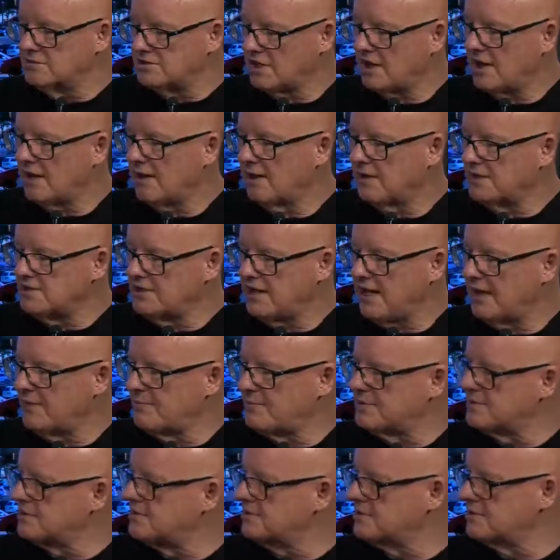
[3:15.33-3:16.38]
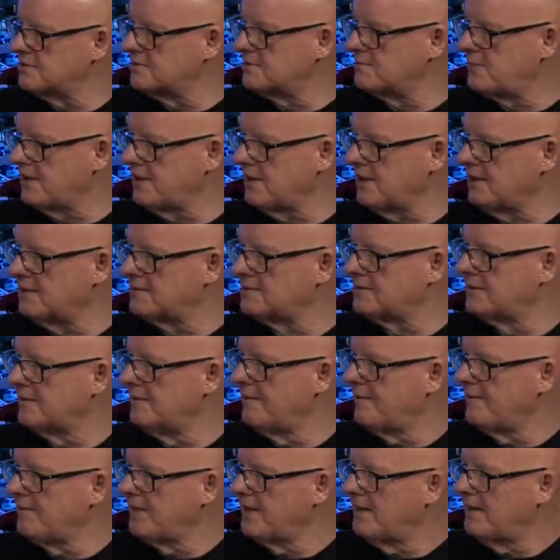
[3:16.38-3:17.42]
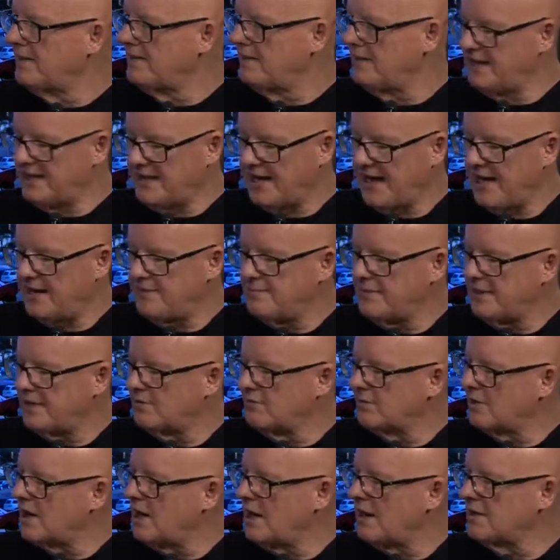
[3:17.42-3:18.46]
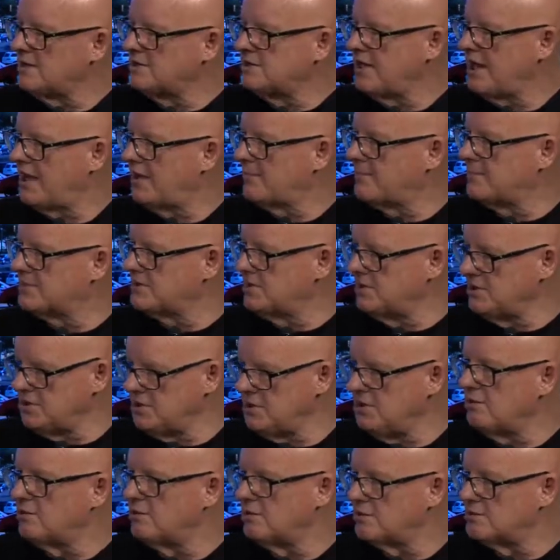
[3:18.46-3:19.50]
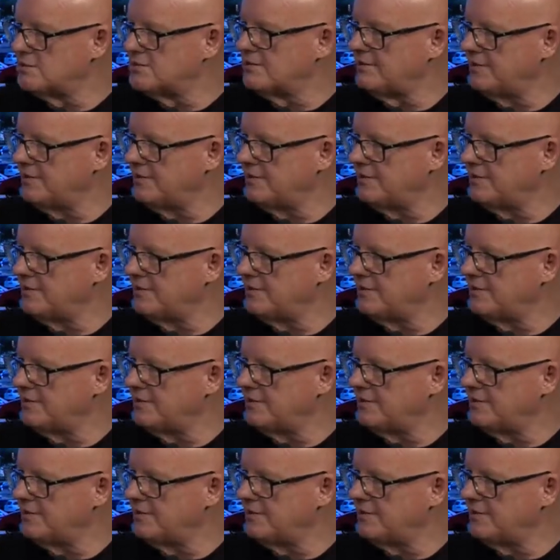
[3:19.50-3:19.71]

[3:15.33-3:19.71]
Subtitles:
to college campuses and speaks, that he hadn't been on a college campus in years